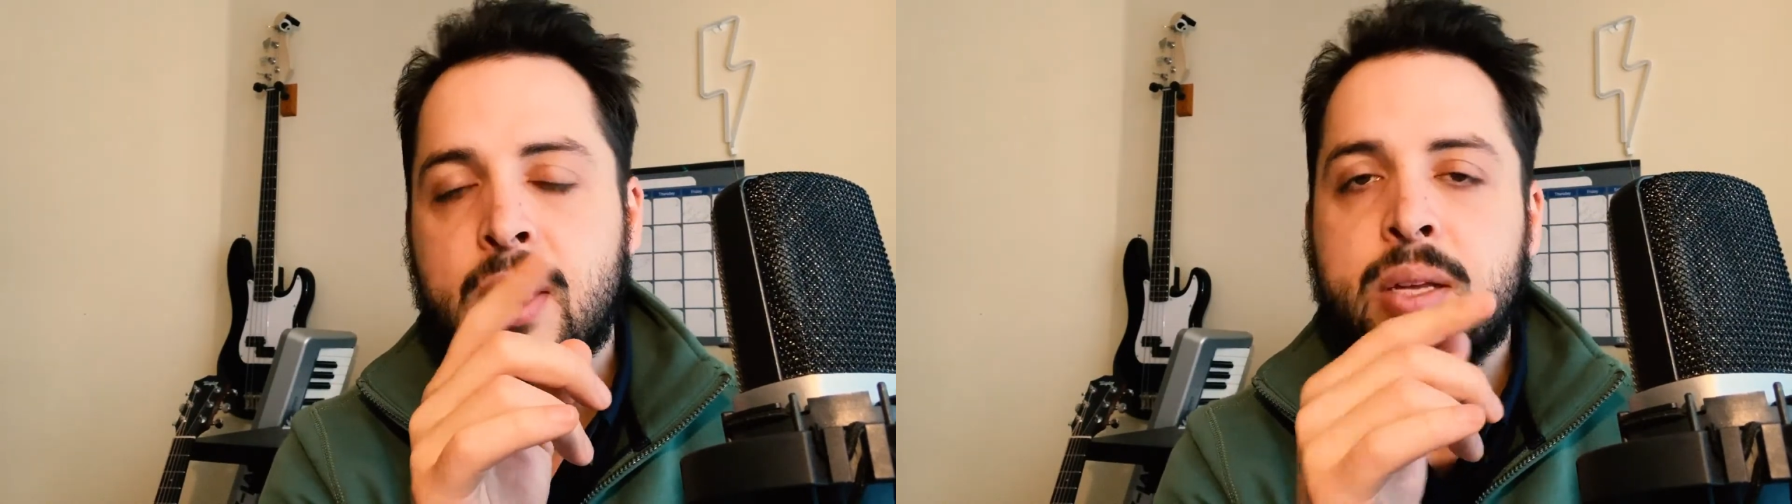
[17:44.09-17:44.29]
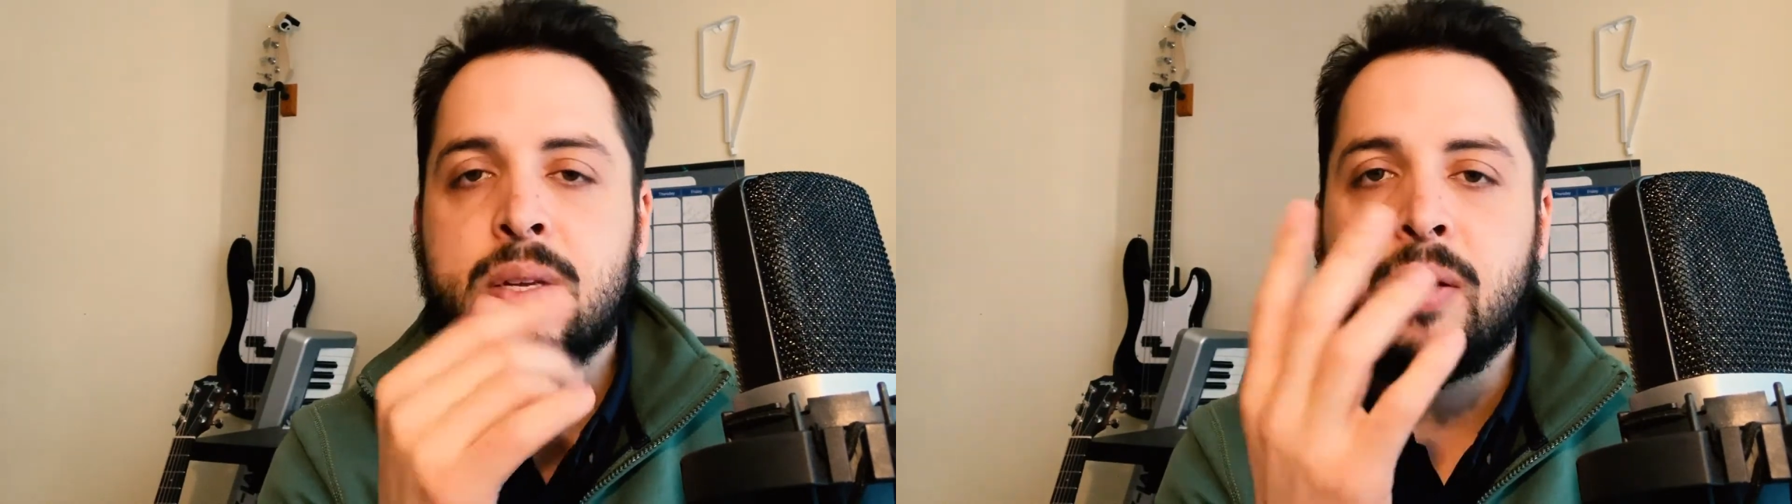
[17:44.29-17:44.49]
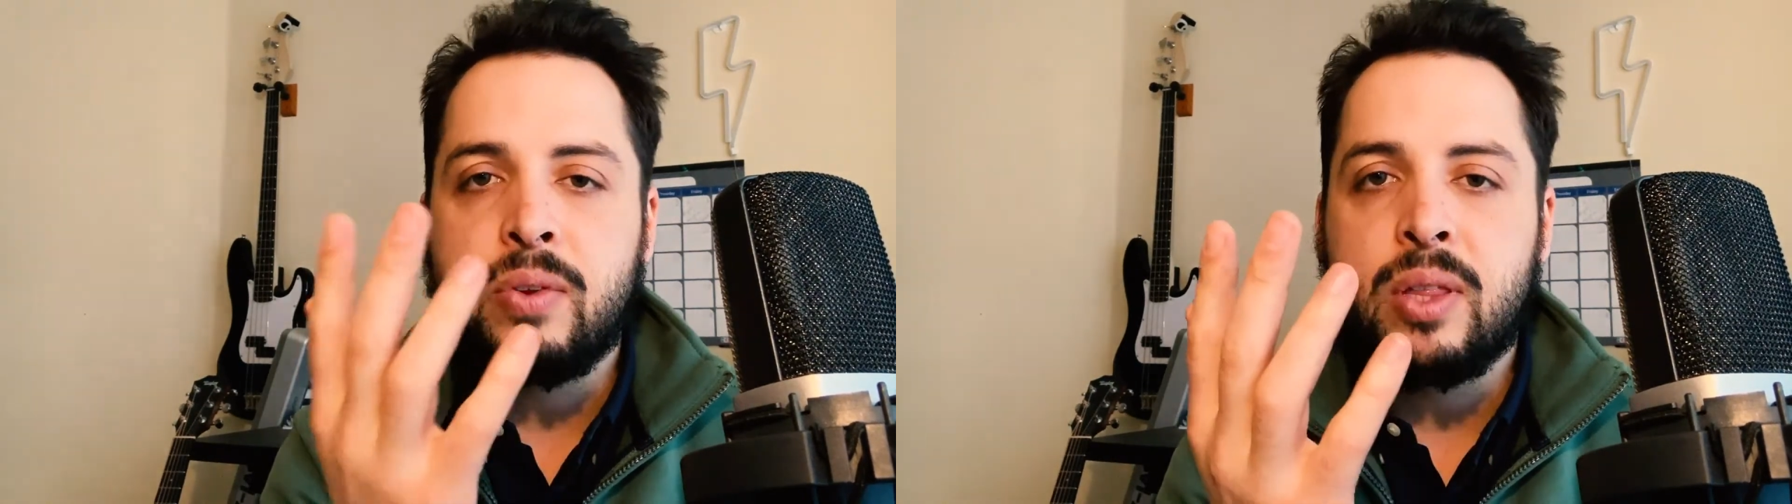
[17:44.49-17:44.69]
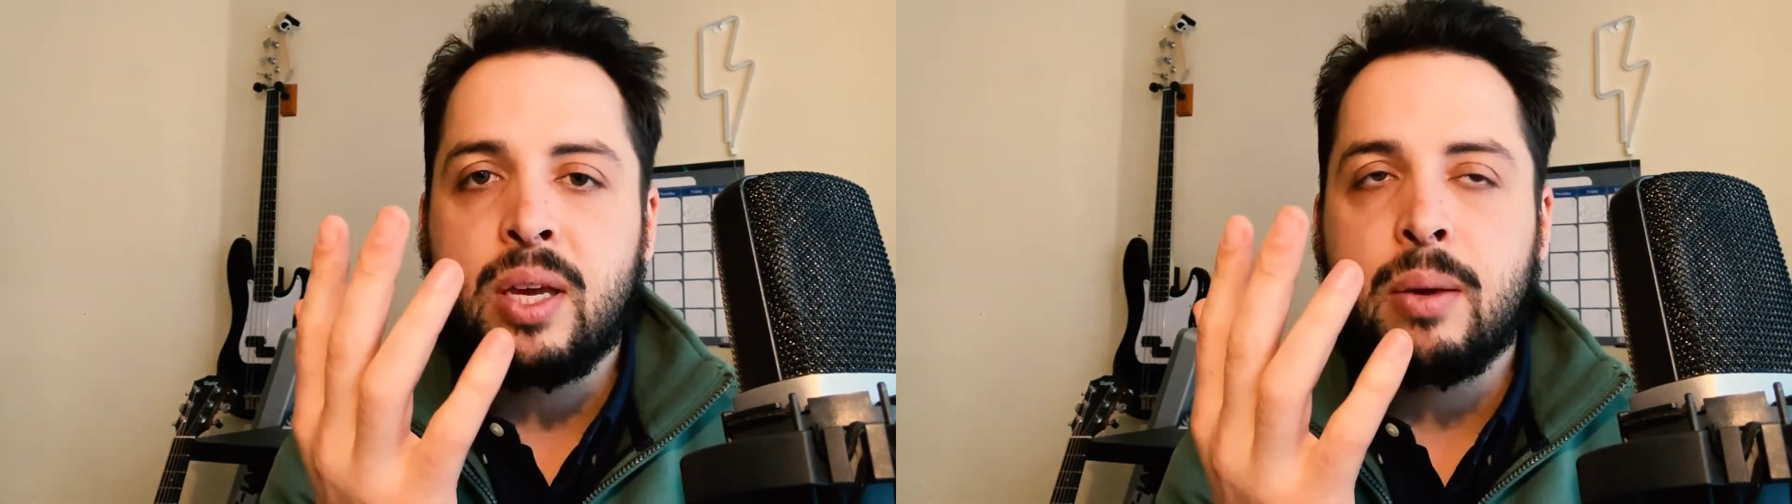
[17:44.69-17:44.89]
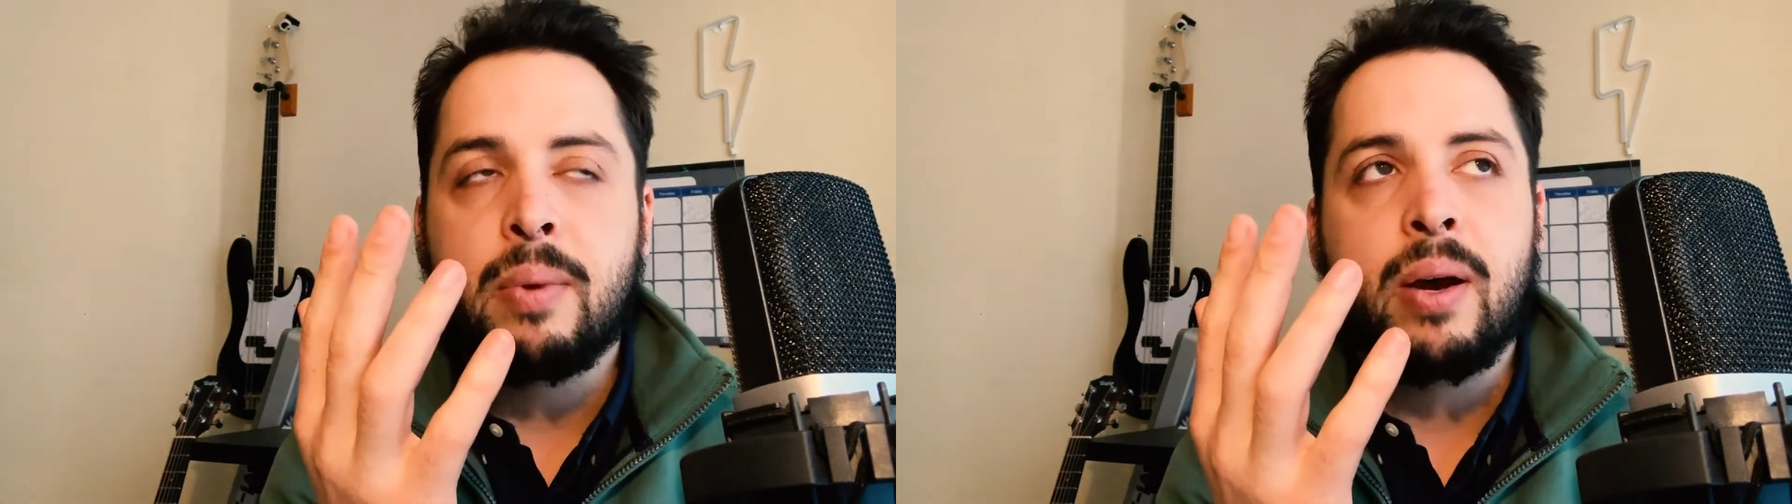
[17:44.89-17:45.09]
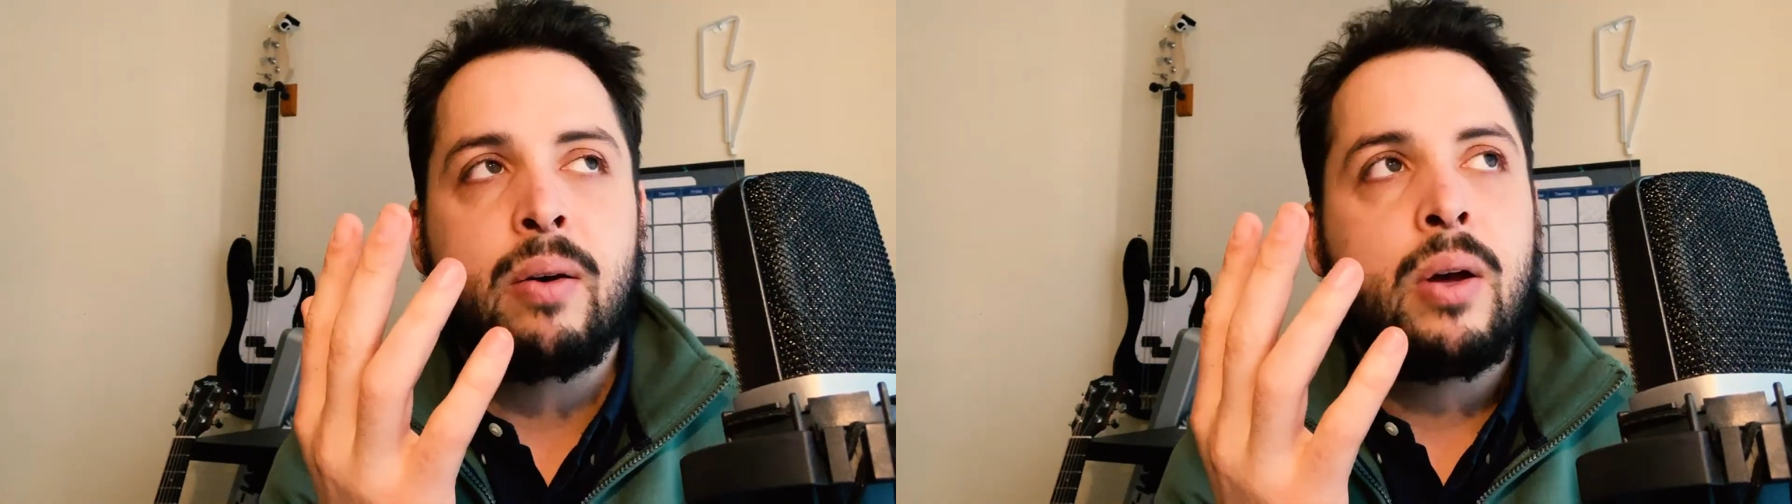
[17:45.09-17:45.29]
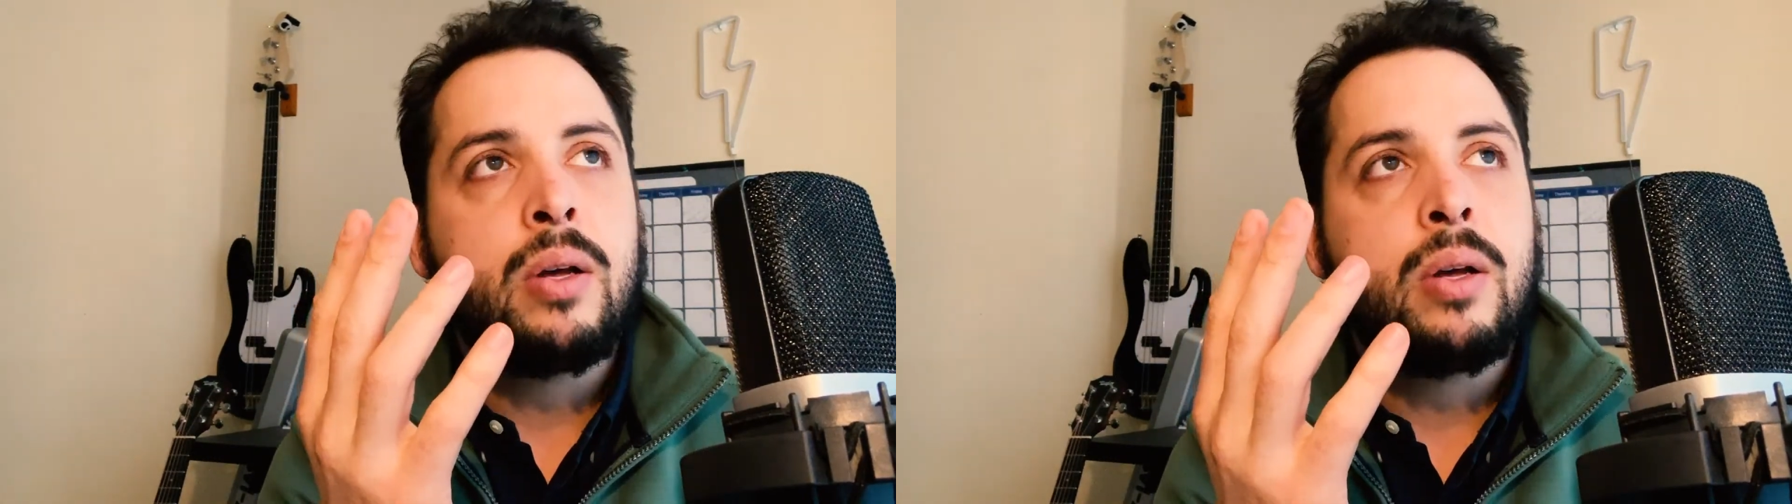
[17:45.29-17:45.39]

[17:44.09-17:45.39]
So if you think about,